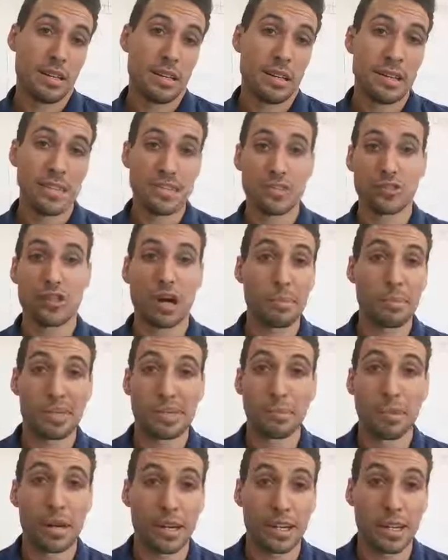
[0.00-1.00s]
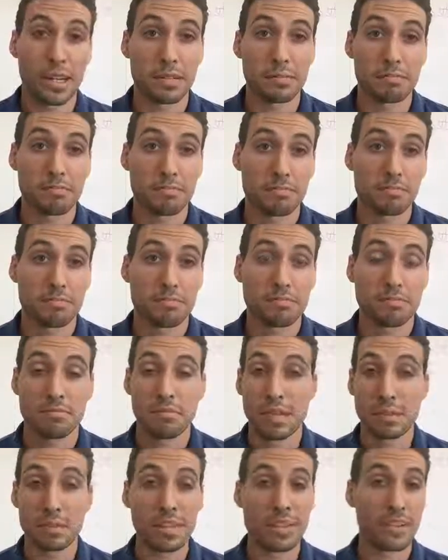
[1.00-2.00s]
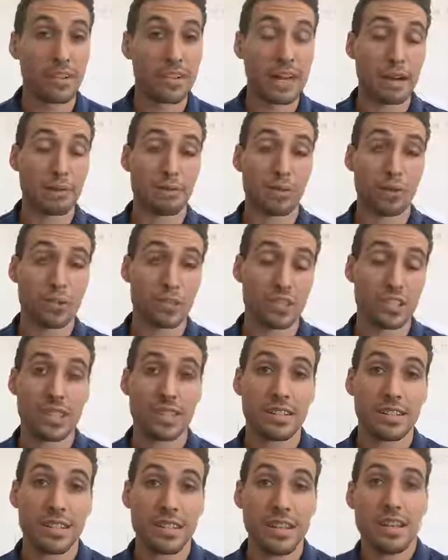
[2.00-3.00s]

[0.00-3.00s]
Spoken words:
is a drop in the bucket. Maybe they're that fortunate.